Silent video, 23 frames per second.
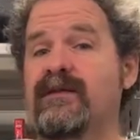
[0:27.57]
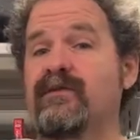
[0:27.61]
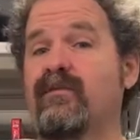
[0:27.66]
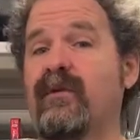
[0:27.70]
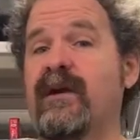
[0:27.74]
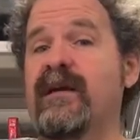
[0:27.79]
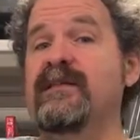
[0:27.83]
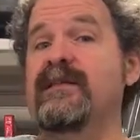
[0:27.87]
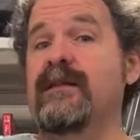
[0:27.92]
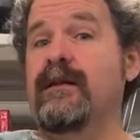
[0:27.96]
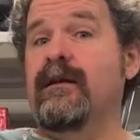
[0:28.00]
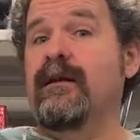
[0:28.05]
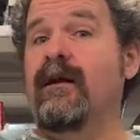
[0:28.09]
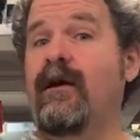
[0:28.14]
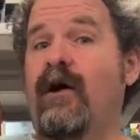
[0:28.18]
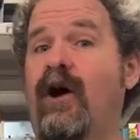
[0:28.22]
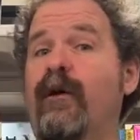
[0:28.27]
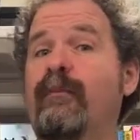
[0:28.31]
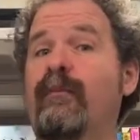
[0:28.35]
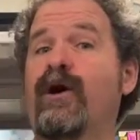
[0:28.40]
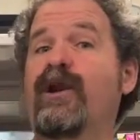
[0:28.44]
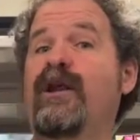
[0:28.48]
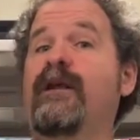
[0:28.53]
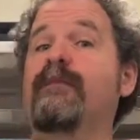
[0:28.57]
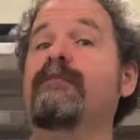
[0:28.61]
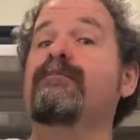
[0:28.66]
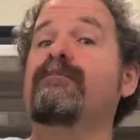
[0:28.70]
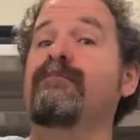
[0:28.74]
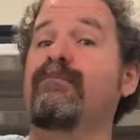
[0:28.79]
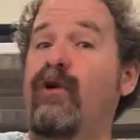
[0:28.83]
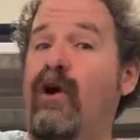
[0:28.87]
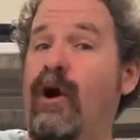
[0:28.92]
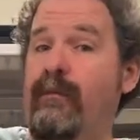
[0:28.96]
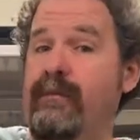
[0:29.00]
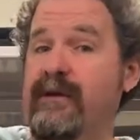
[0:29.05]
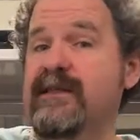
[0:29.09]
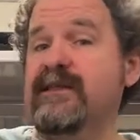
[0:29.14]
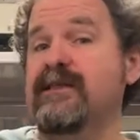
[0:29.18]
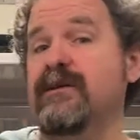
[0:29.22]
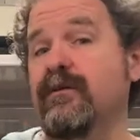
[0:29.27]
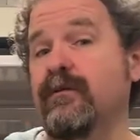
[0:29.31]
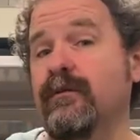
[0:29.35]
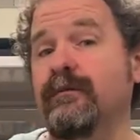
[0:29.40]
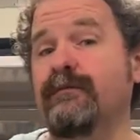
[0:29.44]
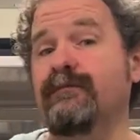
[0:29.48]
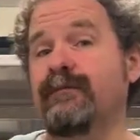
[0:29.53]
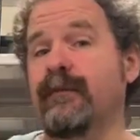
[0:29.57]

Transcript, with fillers: a reason I'm only in primary school.